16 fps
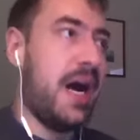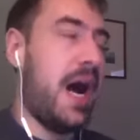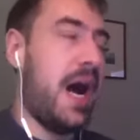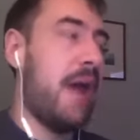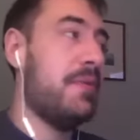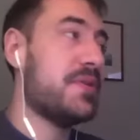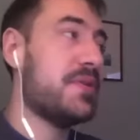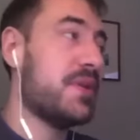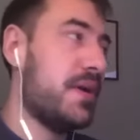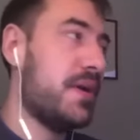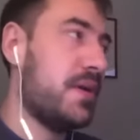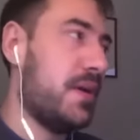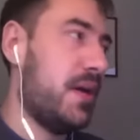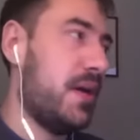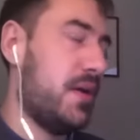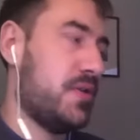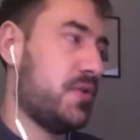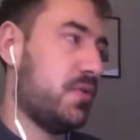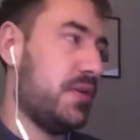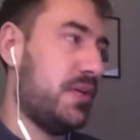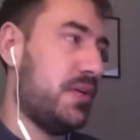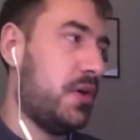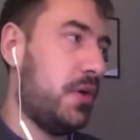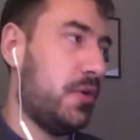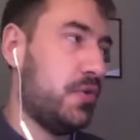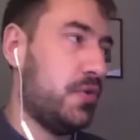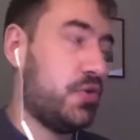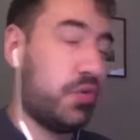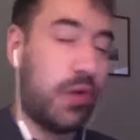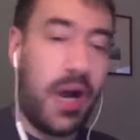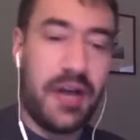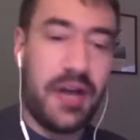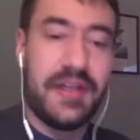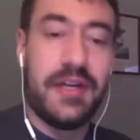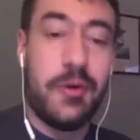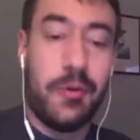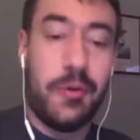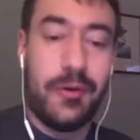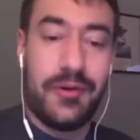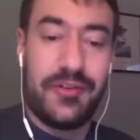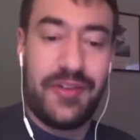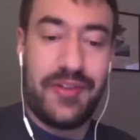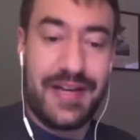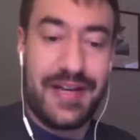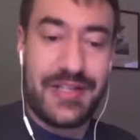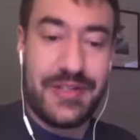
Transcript: I was on a street called Trotting Horse, actually.